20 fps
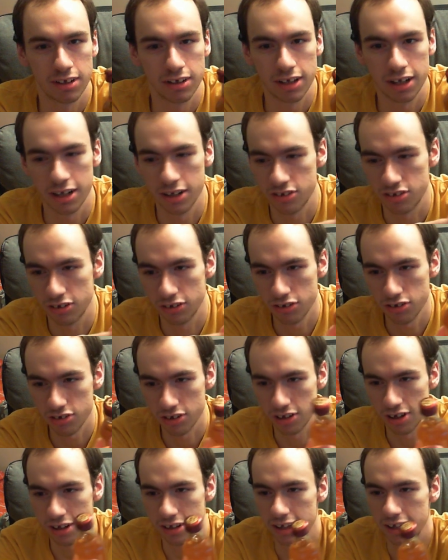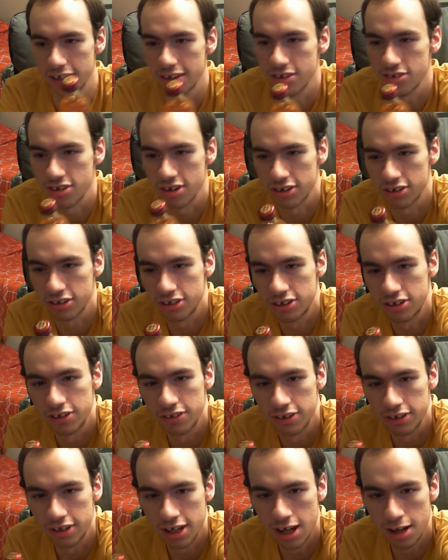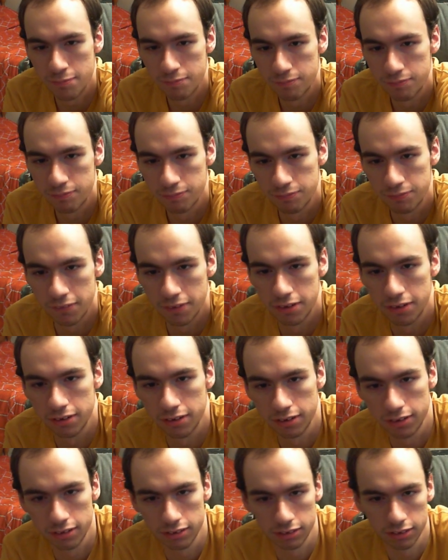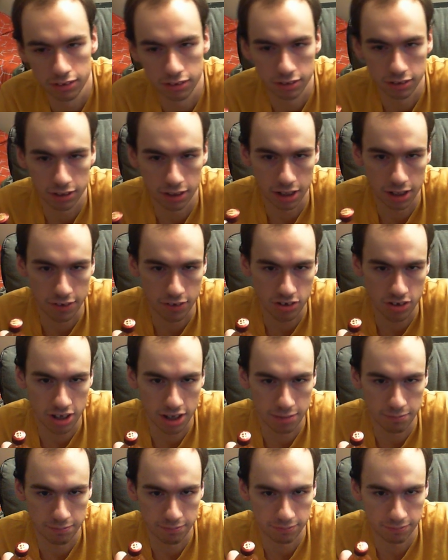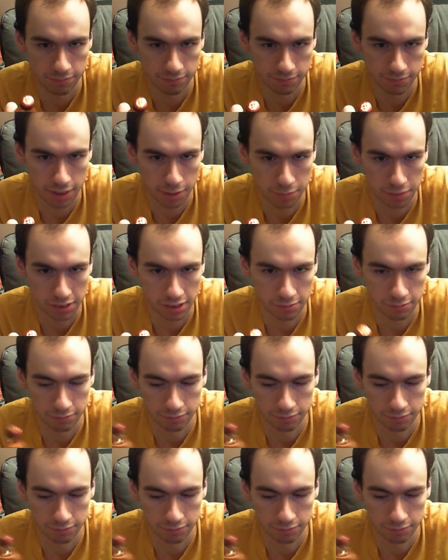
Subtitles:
And it looks a lot like this, actually, on the cap. Kind of the same type of thing.